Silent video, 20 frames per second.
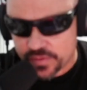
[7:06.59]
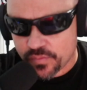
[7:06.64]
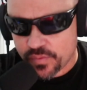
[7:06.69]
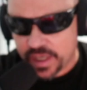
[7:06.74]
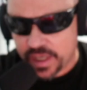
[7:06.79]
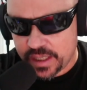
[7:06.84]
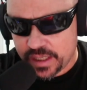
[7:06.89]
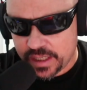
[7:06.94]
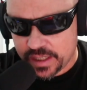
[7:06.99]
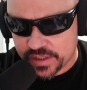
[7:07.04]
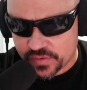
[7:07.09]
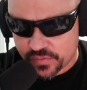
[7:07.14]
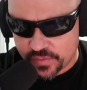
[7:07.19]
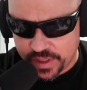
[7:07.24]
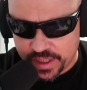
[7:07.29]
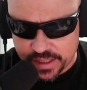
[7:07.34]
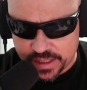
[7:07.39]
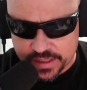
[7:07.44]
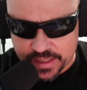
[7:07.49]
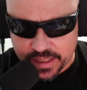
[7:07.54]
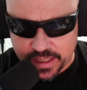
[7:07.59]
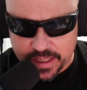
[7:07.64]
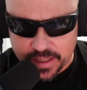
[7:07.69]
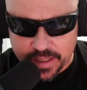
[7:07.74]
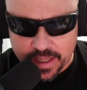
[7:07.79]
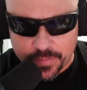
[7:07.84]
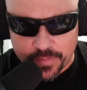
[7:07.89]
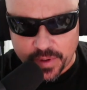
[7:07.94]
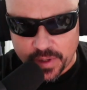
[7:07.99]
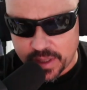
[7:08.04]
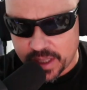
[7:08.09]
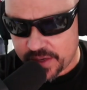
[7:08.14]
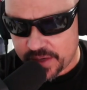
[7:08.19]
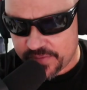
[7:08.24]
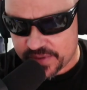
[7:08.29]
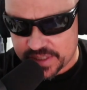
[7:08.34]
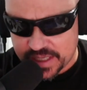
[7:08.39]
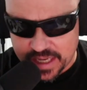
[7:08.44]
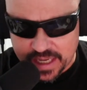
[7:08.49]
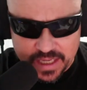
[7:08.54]
reading his reads and getting that ball out of
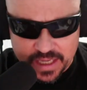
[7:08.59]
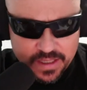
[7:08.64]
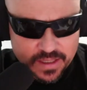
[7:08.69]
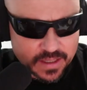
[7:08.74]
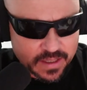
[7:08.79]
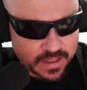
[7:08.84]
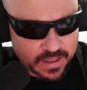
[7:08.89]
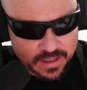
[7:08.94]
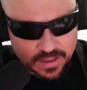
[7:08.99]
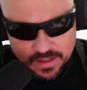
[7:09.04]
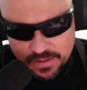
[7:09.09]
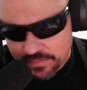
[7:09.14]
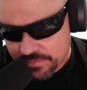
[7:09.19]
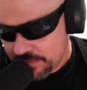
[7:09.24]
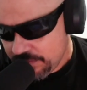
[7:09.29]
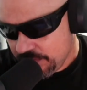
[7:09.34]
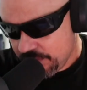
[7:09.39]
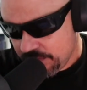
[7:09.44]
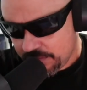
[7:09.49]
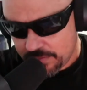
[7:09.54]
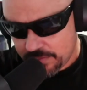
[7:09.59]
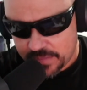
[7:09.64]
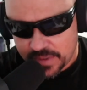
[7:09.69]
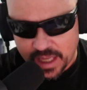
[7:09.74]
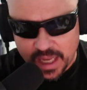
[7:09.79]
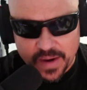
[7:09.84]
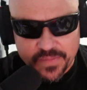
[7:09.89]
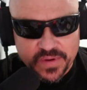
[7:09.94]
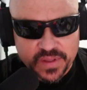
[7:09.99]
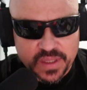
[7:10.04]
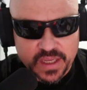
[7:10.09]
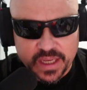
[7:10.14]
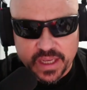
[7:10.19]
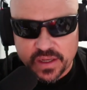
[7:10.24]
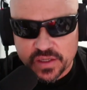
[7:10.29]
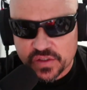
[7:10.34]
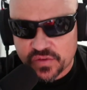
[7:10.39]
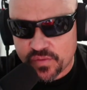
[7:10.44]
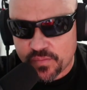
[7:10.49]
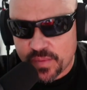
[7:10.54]
his hand, everything
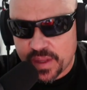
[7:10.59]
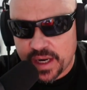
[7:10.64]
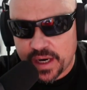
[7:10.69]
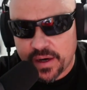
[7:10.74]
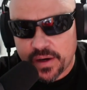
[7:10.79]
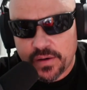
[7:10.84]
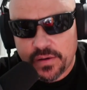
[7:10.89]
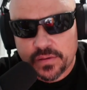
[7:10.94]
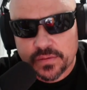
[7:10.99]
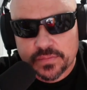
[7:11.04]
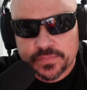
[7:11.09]
else from there